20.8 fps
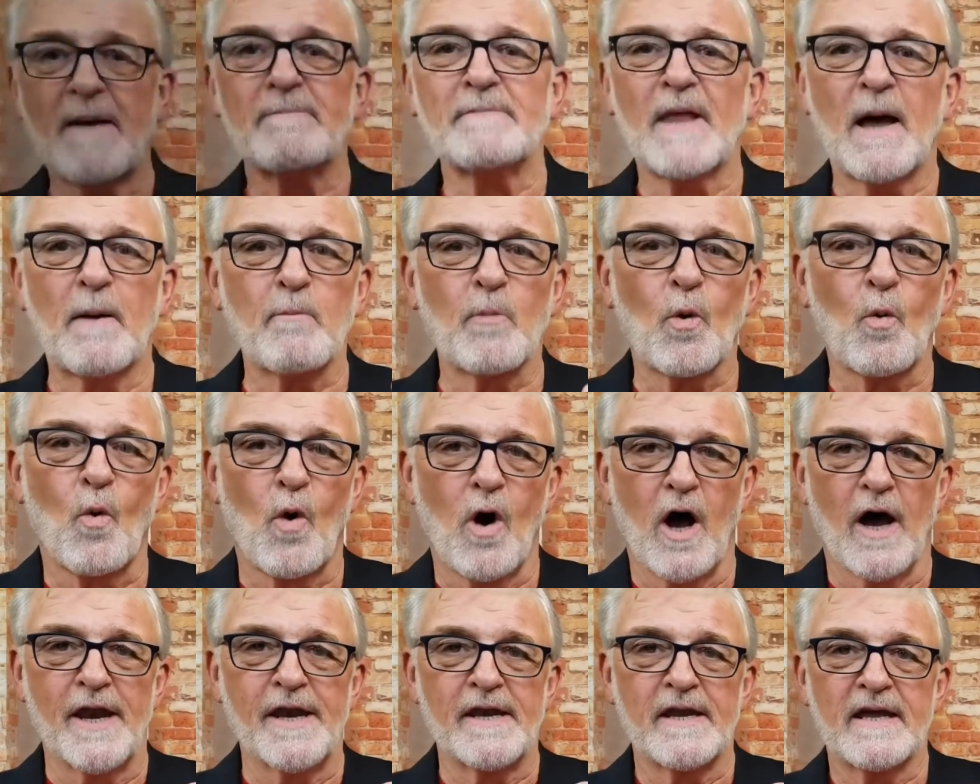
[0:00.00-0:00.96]
number
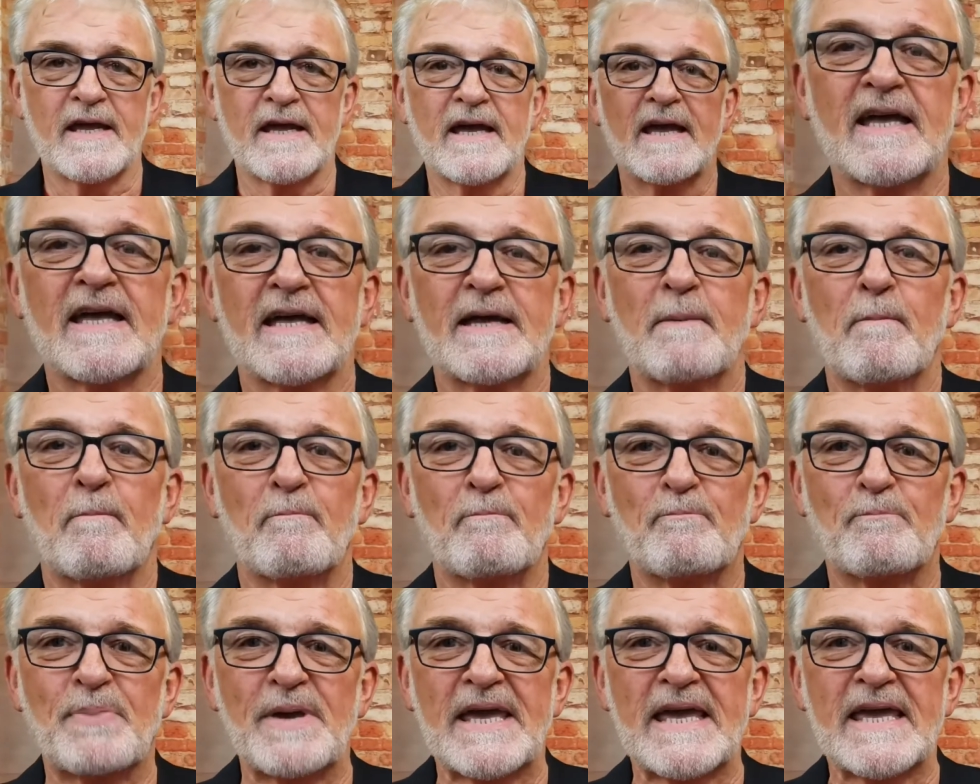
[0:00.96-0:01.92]
1,
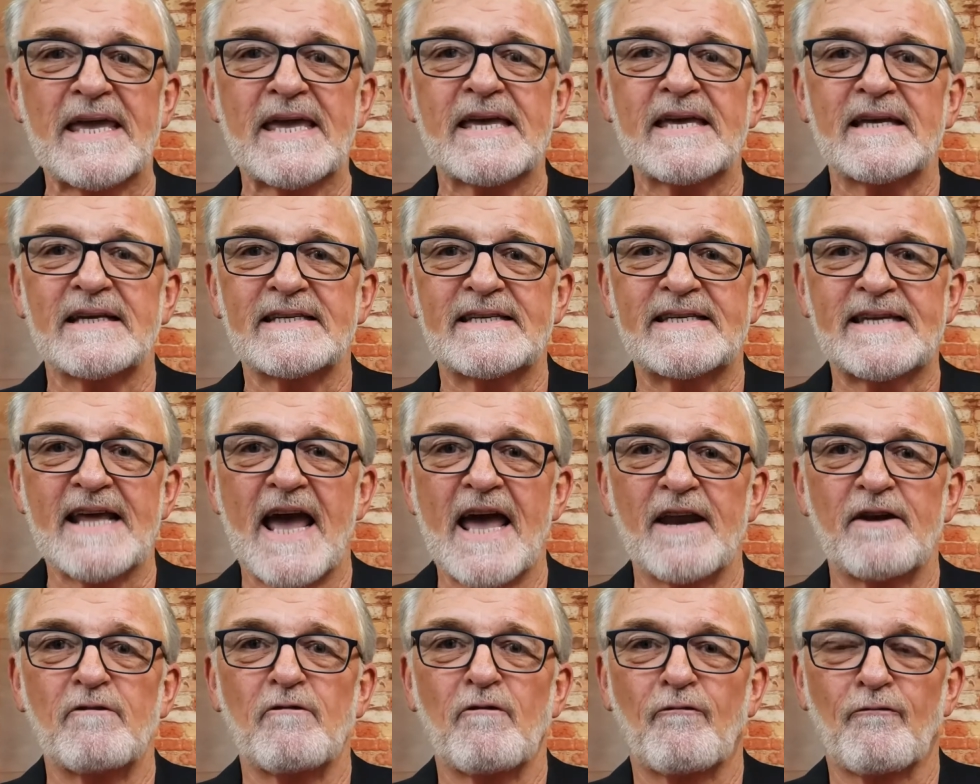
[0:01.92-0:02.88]
be
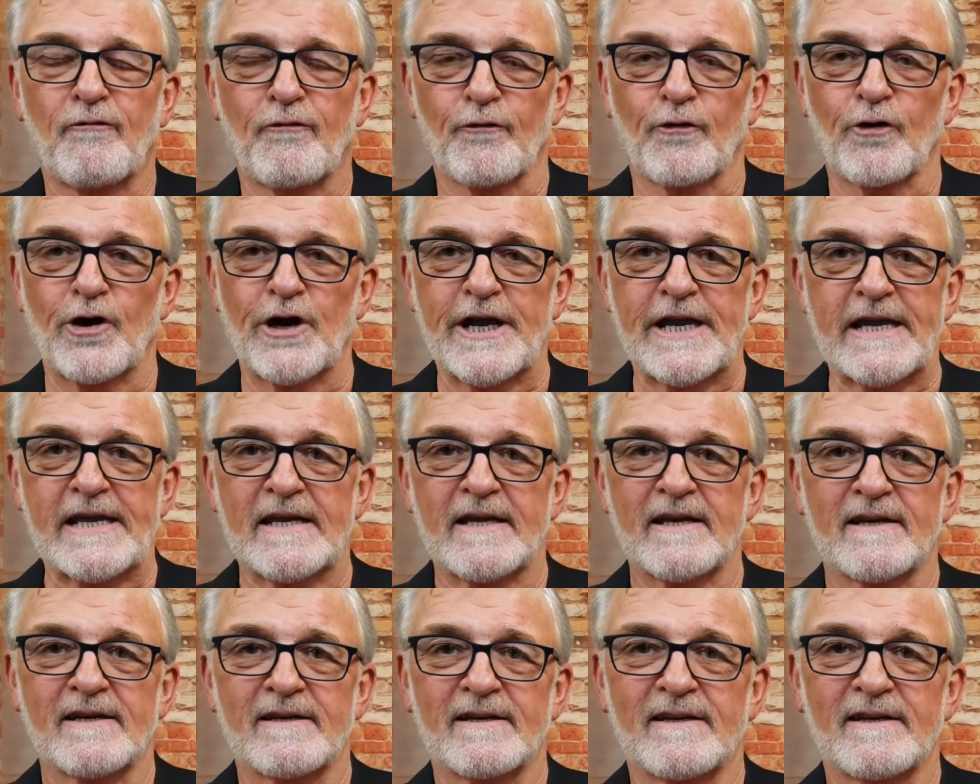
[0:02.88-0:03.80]
debt free.